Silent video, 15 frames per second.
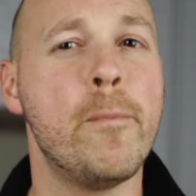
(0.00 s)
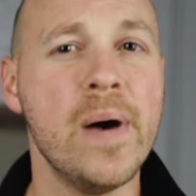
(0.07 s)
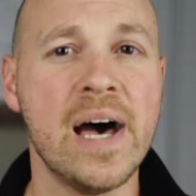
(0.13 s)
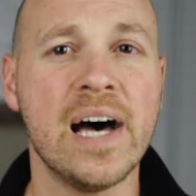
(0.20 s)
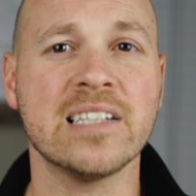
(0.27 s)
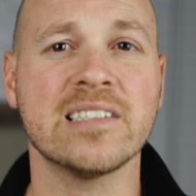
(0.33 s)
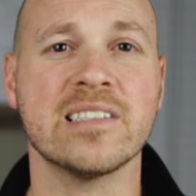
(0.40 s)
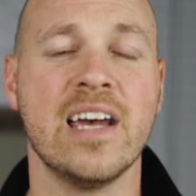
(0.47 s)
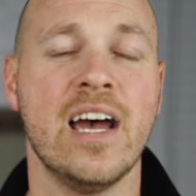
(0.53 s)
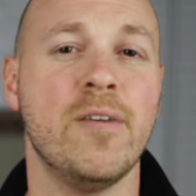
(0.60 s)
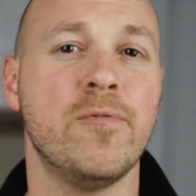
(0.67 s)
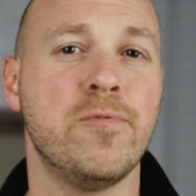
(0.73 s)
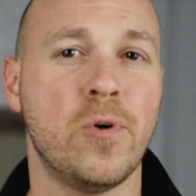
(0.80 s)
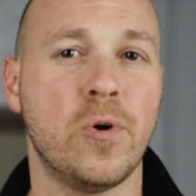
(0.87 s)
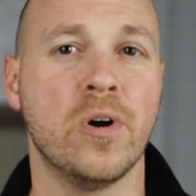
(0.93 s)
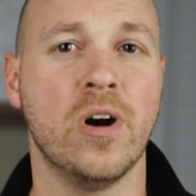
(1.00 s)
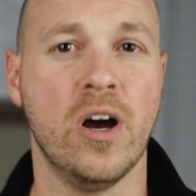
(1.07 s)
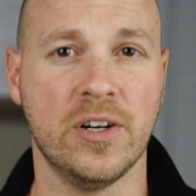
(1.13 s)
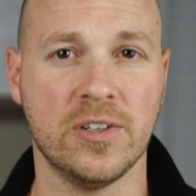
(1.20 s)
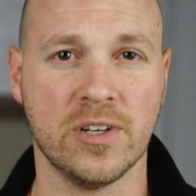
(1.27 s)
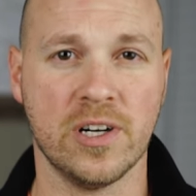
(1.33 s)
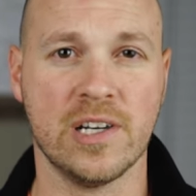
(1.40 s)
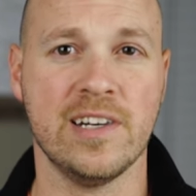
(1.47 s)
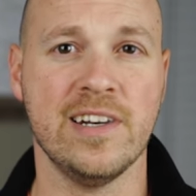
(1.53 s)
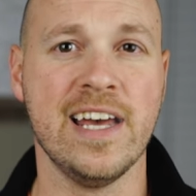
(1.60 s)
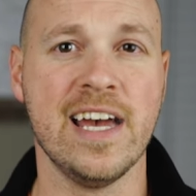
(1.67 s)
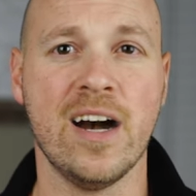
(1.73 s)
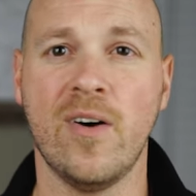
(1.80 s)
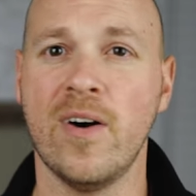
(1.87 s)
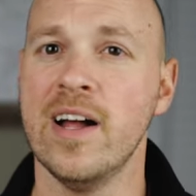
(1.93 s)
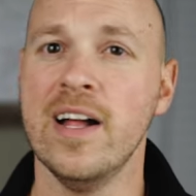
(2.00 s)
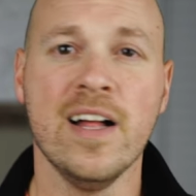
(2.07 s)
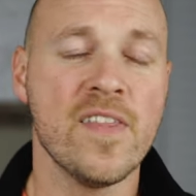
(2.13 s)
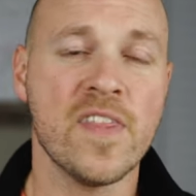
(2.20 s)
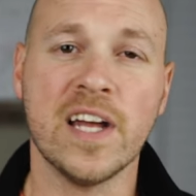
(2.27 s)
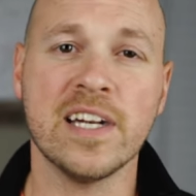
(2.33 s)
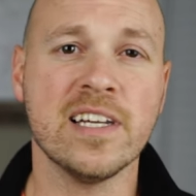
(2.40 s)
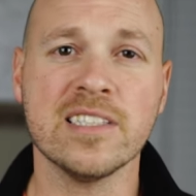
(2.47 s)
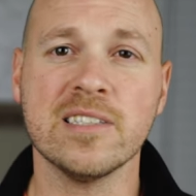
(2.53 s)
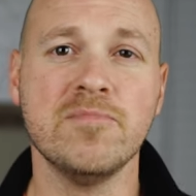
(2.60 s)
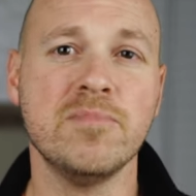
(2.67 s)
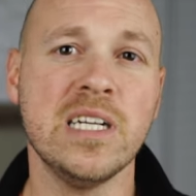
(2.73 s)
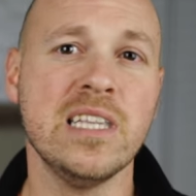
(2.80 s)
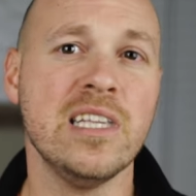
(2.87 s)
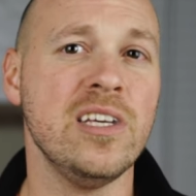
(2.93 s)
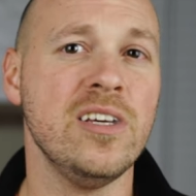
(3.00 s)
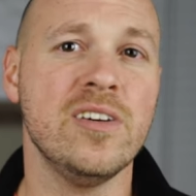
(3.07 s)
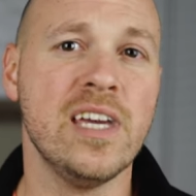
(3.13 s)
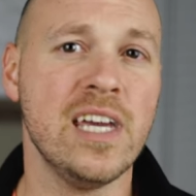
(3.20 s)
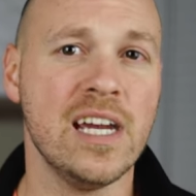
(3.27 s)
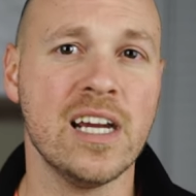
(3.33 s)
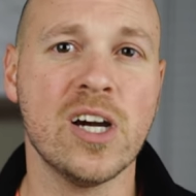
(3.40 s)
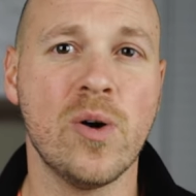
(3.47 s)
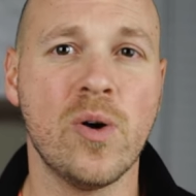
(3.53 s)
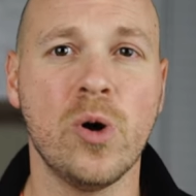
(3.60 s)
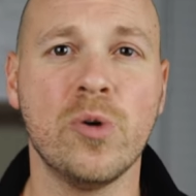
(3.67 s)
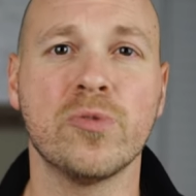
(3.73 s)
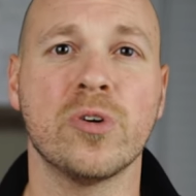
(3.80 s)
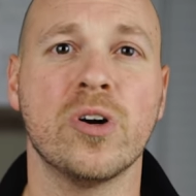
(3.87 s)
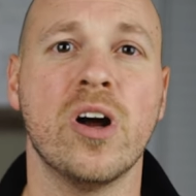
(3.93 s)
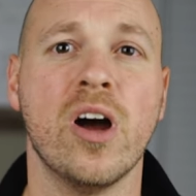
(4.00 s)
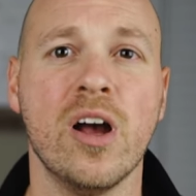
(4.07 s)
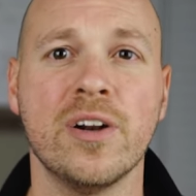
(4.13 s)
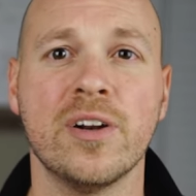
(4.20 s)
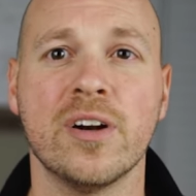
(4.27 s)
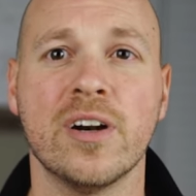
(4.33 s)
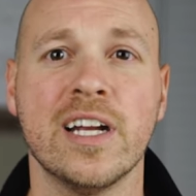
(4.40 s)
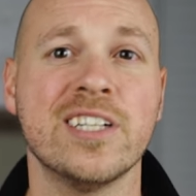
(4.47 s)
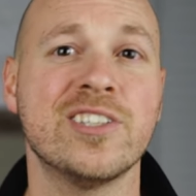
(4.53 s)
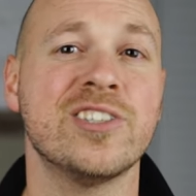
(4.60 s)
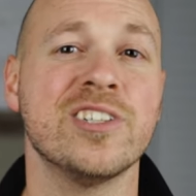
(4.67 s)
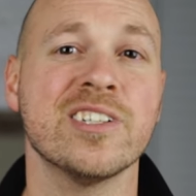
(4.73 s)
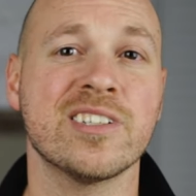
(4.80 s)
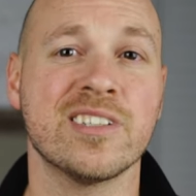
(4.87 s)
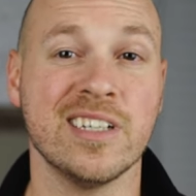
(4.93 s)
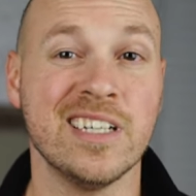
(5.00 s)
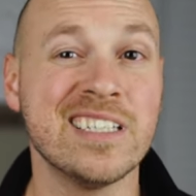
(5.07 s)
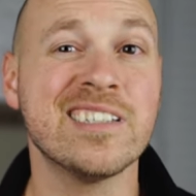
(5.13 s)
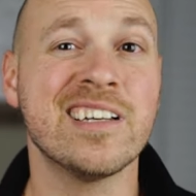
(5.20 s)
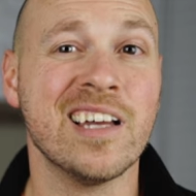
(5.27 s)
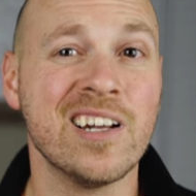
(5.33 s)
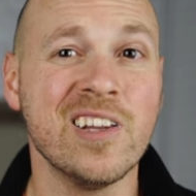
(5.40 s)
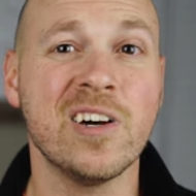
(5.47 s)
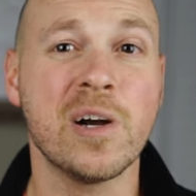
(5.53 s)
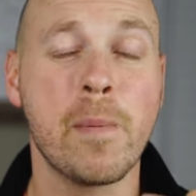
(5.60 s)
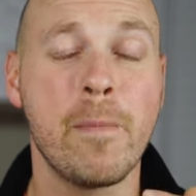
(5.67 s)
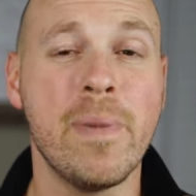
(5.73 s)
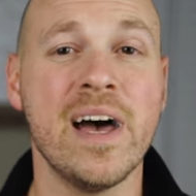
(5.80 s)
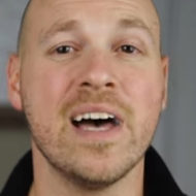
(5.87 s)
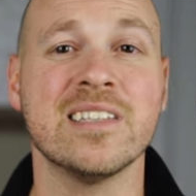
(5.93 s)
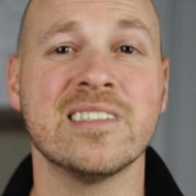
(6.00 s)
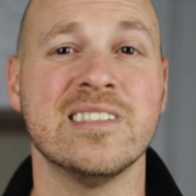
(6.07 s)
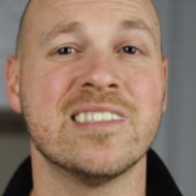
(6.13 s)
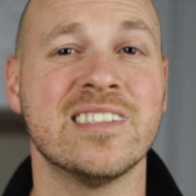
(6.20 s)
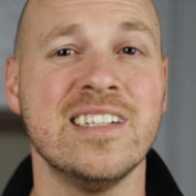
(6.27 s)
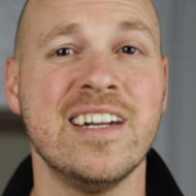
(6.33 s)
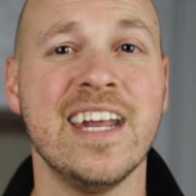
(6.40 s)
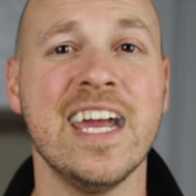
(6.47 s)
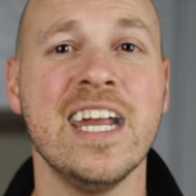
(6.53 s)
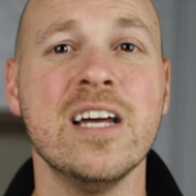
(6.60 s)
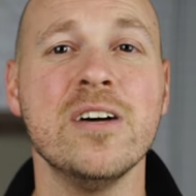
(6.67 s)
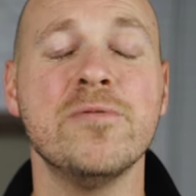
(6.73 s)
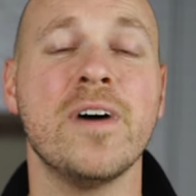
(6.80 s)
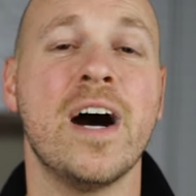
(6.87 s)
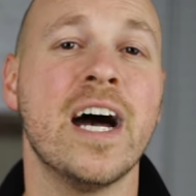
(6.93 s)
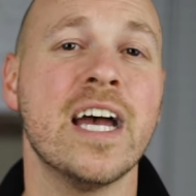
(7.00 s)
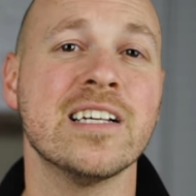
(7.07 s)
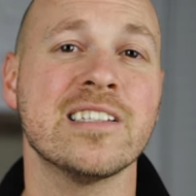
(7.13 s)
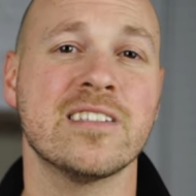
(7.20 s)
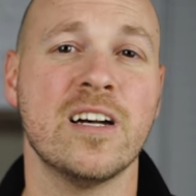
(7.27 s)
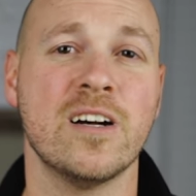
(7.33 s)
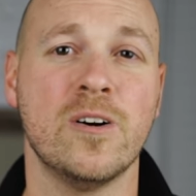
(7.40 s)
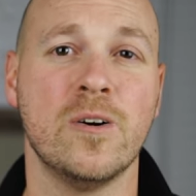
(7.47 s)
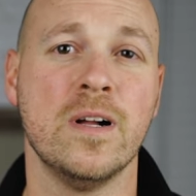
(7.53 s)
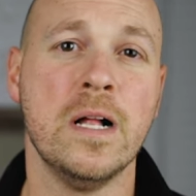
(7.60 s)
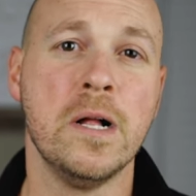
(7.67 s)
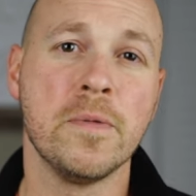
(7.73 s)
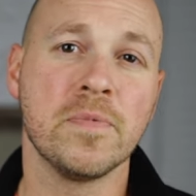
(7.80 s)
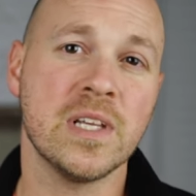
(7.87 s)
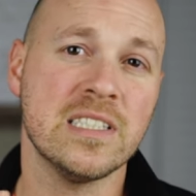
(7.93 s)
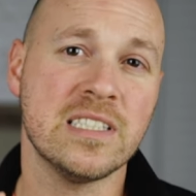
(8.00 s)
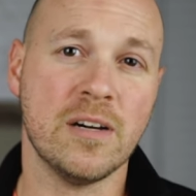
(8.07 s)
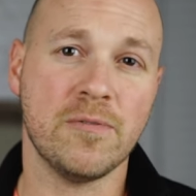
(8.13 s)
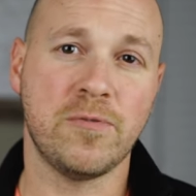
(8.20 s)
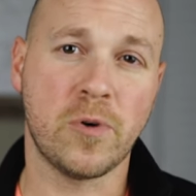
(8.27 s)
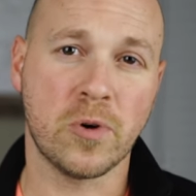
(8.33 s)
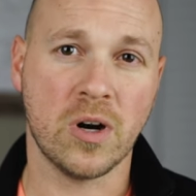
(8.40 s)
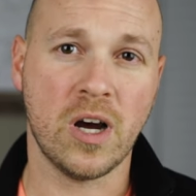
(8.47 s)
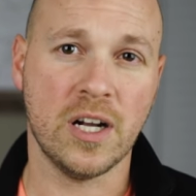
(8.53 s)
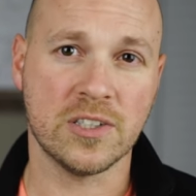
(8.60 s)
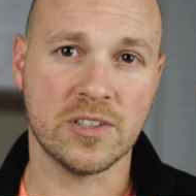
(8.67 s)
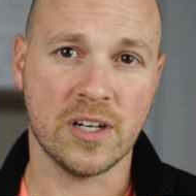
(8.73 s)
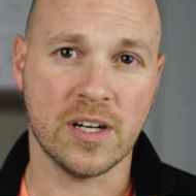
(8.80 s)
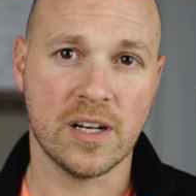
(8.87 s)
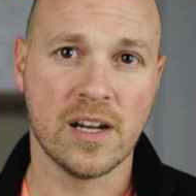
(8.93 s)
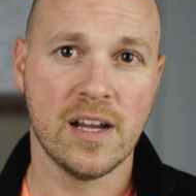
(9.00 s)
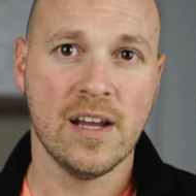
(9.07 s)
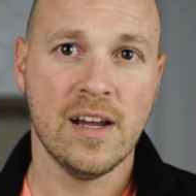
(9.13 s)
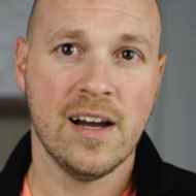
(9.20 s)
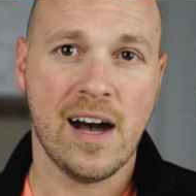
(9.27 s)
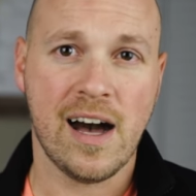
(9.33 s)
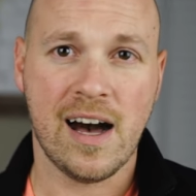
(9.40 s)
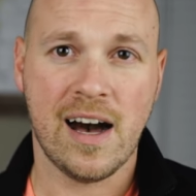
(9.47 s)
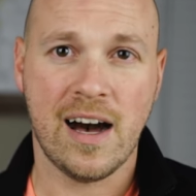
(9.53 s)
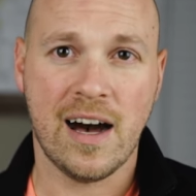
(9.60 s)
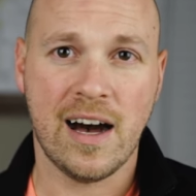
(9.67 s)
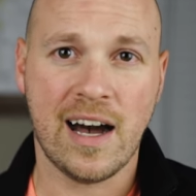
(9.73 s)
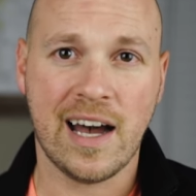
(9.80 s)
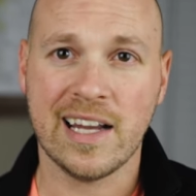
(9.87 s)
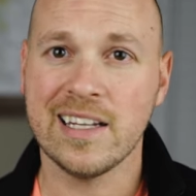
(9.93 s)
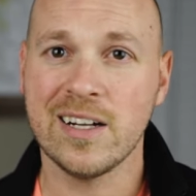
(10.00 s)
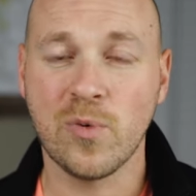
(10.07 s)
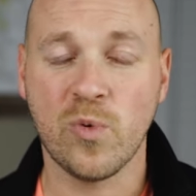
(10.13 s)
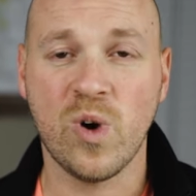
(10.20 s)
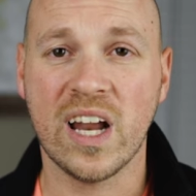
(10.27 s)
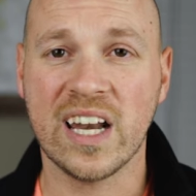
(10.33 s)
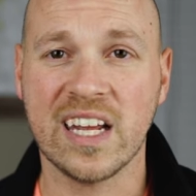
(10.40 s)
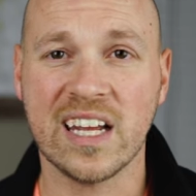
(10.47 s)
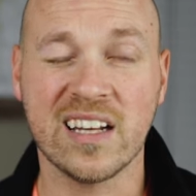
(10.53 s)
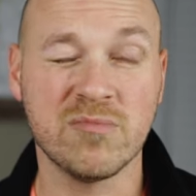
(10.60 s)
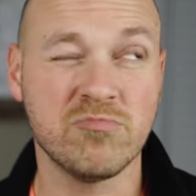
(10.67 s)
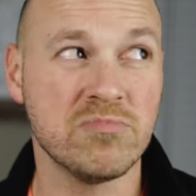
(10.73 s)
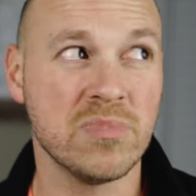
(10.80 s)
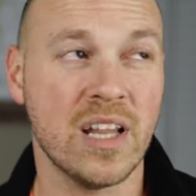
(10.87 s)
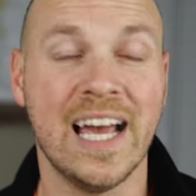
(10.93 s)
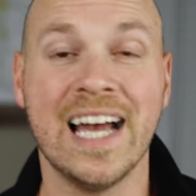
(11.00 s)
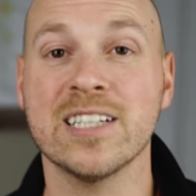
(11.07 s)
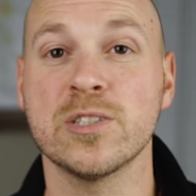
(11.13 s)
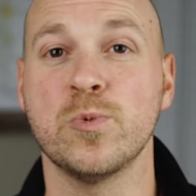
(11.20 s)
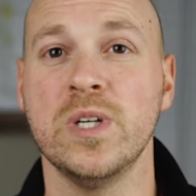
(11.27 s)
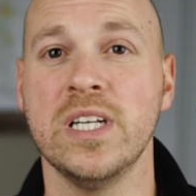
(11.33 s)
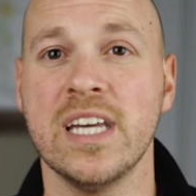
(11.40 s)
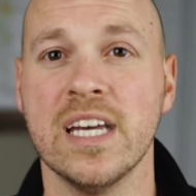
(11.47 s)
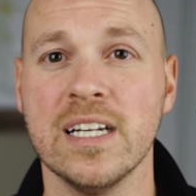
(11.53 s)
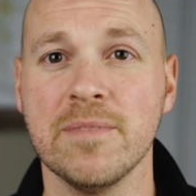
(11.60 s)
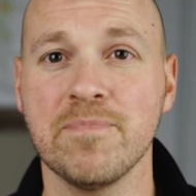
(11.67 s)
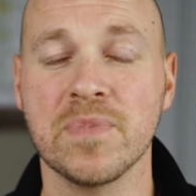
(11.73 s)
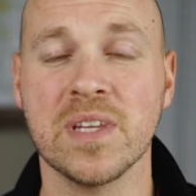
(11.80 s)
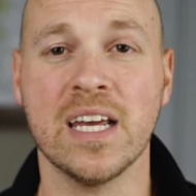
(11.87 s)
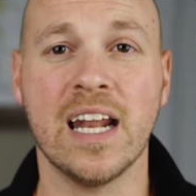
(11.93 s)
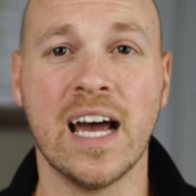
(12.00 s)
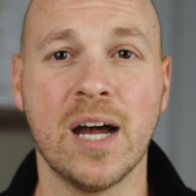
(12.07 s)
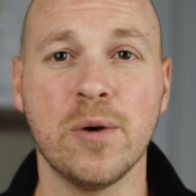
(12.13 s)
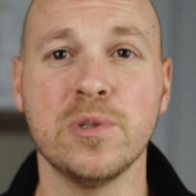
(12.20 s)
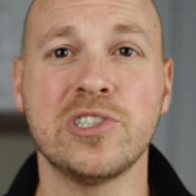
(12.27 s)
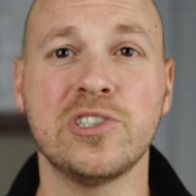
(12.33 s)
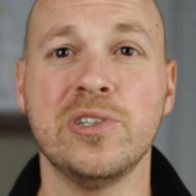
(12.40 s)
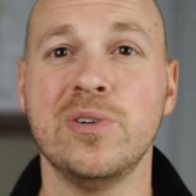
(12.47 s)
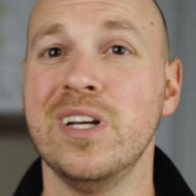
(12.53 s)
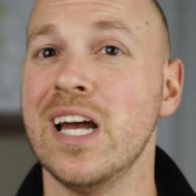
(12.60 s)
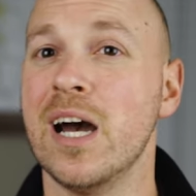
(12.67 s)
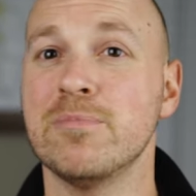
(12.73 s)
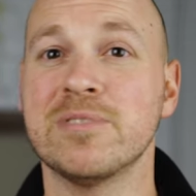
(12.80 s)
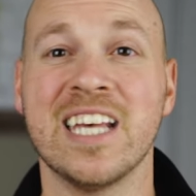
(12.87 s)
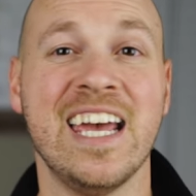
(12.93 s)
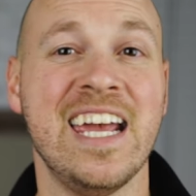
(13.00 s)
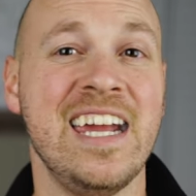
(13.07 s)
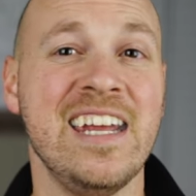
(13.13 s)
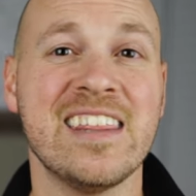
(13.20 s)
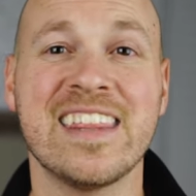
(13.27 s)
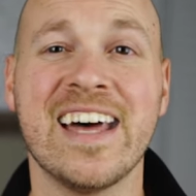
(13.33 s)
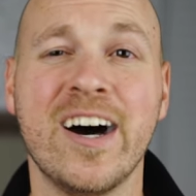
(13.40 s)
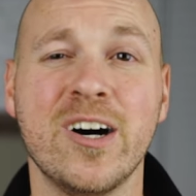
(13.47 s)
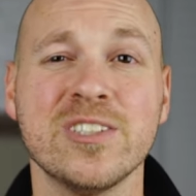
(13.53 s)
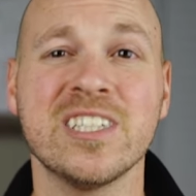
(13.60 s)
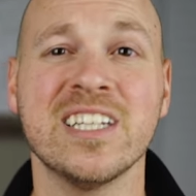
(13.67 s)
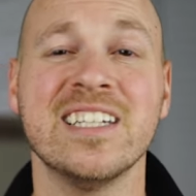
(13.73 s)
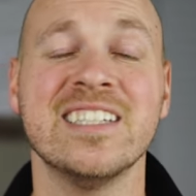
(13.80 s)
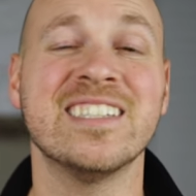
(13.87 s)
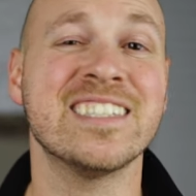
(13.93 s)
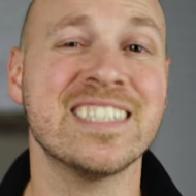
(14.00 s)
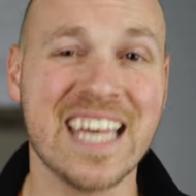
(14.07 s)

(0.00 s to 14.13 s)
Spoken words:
best at 400. Now, that doesn't mean that you can't go over or under, it's just, it's gonna look best. It's native ISO is at 400. I did a wedding last weekend, and I was shooting up to 8,000,